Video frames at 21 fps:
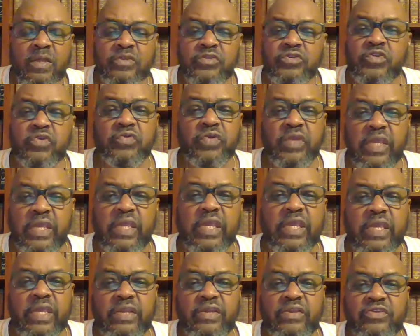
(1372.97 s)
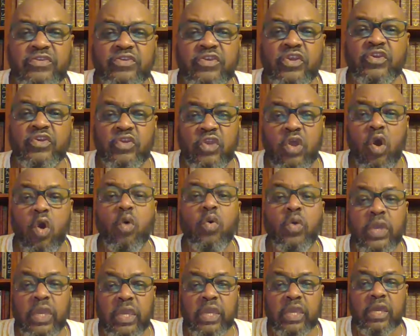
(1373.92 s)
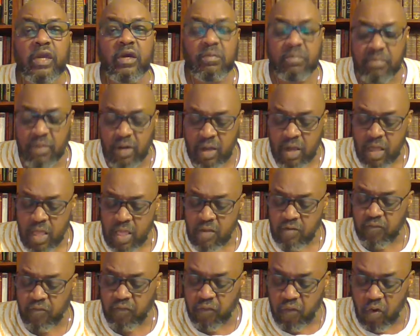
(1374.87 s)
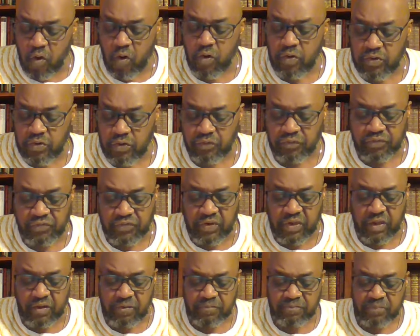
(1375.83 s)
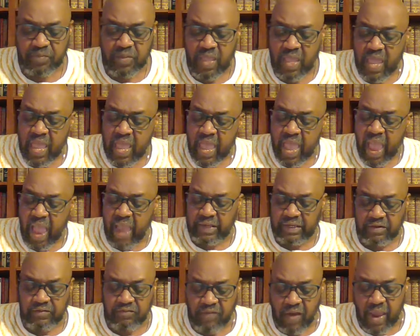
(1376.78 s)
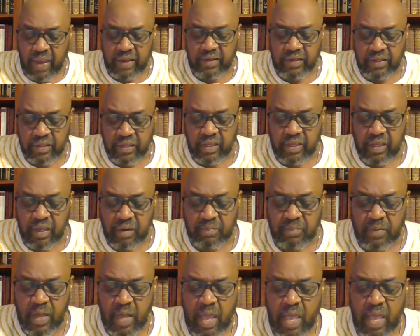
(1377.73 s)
You need to know him for yourself and invite him,